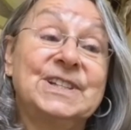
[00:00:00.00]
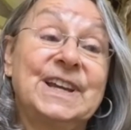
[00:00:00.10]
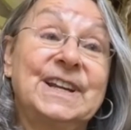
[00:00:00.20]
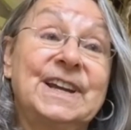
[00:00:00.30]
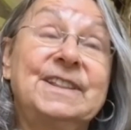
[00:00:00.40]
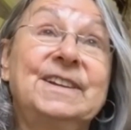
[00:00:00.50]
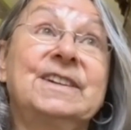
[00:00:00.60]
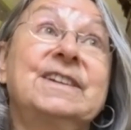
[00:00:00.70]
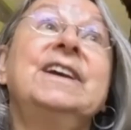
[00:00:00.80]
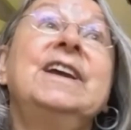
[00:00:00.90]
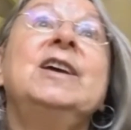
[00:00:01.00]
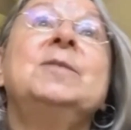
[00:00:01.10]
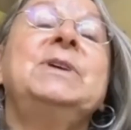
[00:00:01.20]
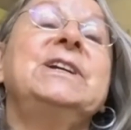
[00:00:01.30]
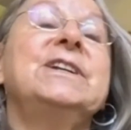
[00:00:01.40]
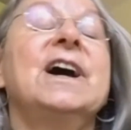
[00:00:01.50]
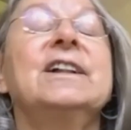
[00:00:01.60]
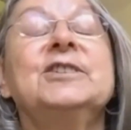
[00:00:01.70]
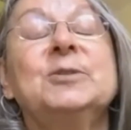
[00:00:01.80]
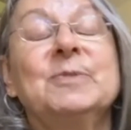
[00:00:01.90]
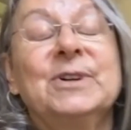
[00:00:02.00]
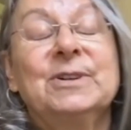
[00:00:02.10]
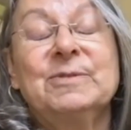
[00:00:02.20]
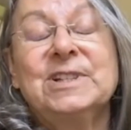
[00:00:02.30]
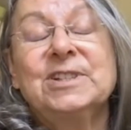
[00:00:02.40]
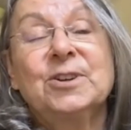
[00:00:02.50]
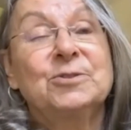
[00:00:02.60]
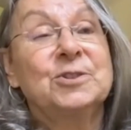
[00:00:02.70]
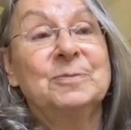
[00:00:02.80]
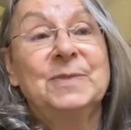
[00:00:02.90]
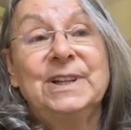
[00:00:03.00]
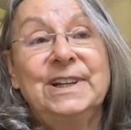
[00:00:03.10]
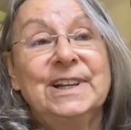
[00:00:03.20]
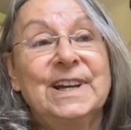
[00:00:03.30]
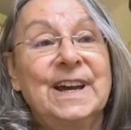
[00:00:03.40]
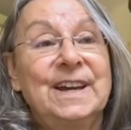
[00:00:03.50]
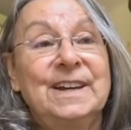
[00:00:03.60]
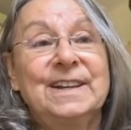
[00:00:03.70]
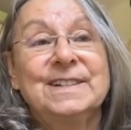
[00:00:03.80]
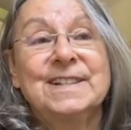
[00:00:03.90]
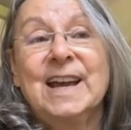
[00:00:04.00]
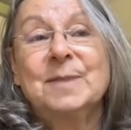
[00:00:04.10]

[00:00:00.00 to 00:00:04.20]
And I think being knowledgeable with social media is